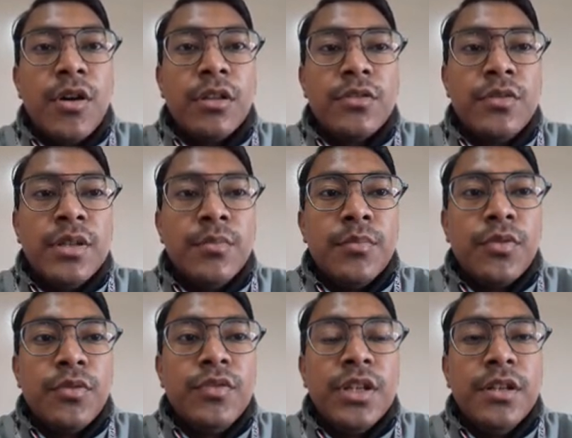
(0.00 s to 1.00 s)
also
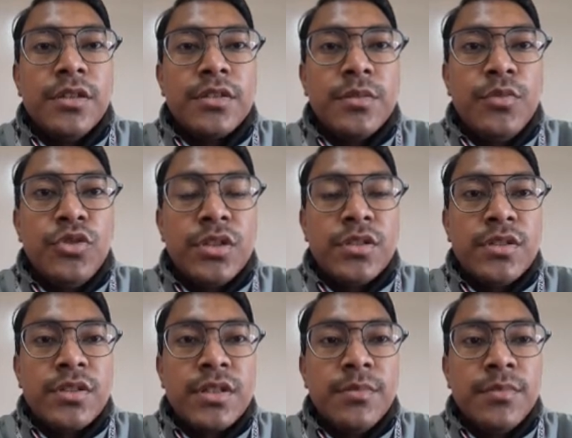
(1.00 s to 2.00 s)
improved the distribution
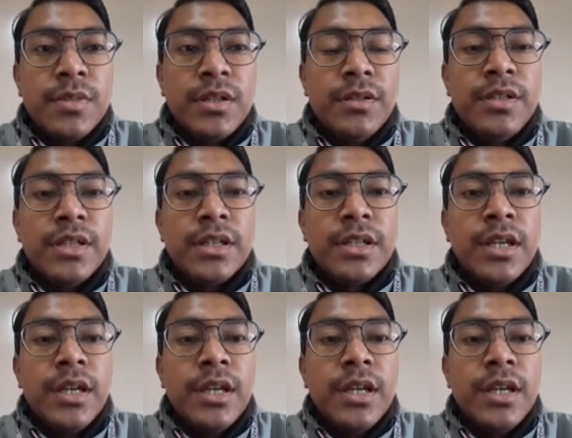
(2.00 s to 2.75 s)
system. Okay,